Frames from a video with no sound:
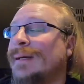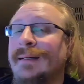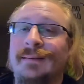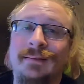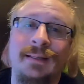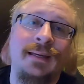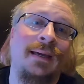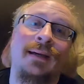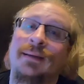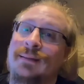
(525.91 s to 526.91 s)
And
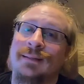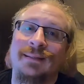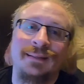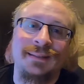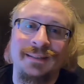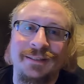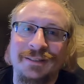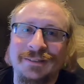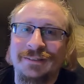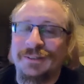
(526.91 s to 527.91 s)
yeah, it
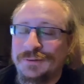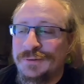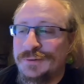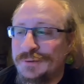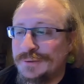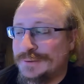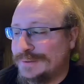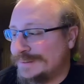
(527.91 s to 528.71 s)
is so cool.